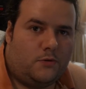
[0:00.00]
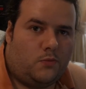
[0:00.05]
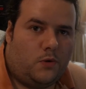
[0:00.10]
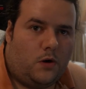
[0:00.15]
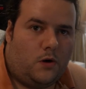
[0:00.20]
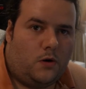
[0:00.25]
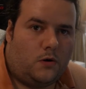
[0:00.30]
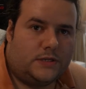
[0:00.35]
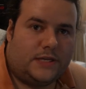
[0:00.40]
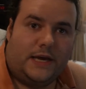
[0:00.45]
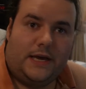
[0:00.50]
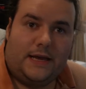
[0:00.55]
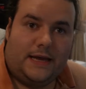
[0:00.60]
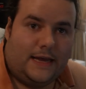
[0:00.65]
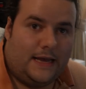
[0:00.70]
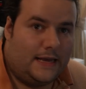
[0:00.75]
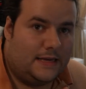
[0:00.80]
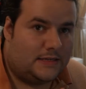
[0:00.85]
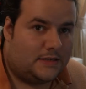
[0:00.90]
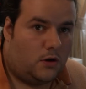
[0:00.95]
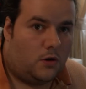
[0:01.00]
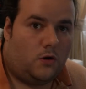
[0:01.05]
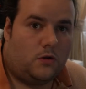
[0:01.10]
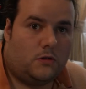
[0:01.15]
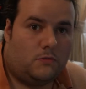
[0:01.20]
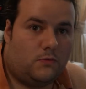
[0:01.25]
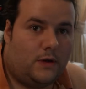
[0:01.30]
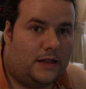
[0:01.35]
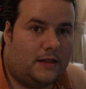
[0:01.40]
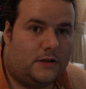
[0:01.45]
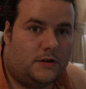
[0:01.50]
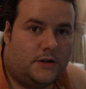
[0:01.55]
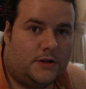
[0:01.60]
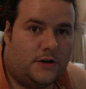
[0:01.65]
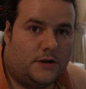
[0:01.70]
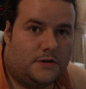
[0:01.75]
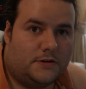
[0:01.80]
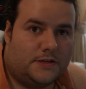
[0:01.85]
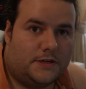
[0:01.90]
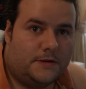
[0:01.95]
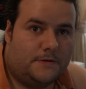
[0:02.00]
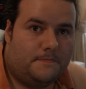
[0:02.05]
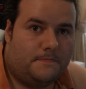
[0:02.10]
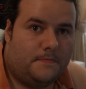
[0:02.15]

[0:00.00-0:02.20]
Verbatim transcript: world is all well and good.